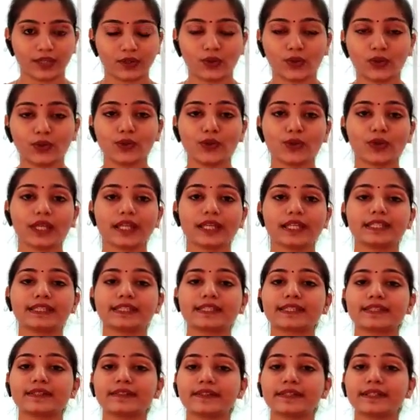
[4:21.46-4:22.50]
So you can
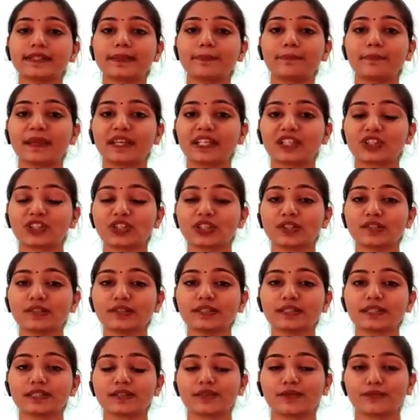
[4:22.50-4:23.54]
insert the
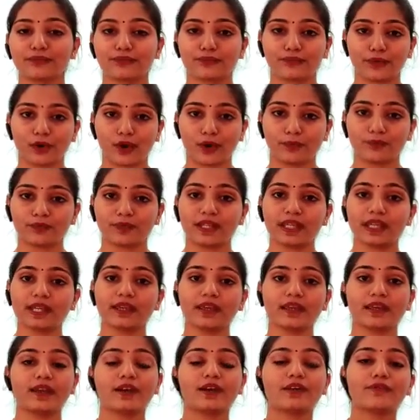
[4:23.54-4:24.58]
pictures from
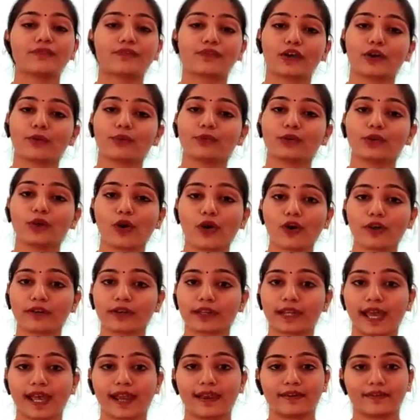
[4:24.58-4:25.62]

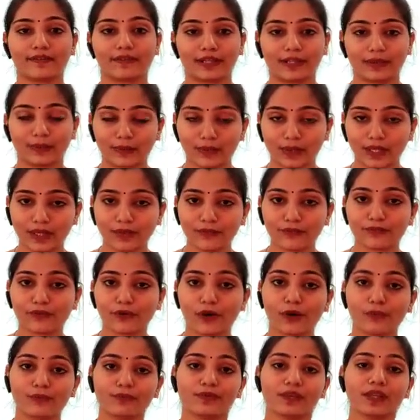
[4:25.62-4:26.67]
your gallery, okay,
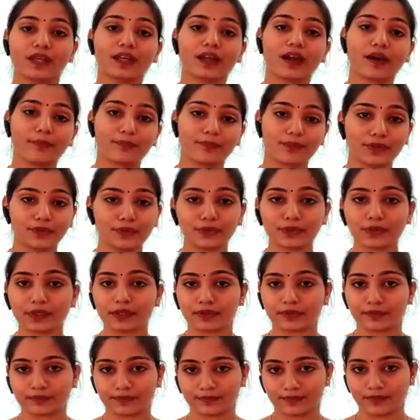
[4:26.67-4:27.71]
from the
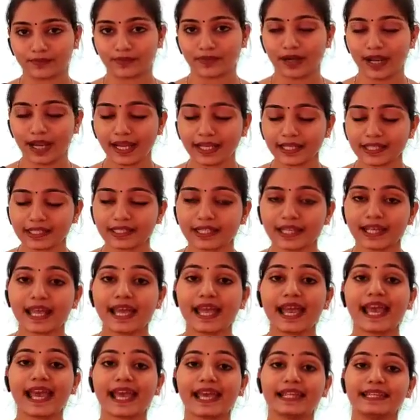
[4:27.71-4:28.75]
computer, right?
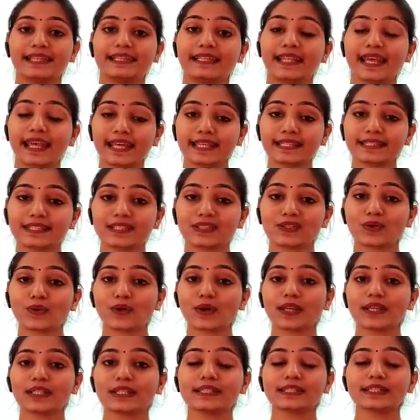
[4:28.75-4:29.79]
And next you
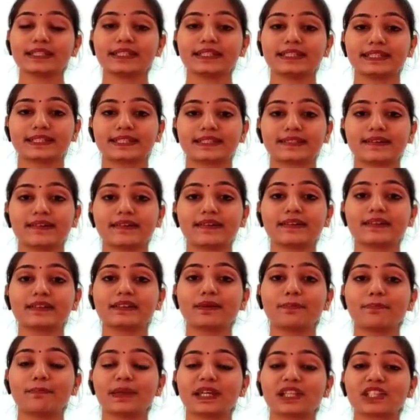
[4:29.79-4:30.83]
can insert
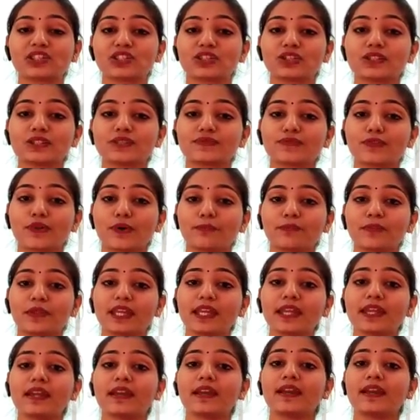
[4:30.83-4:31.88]
the pictures from the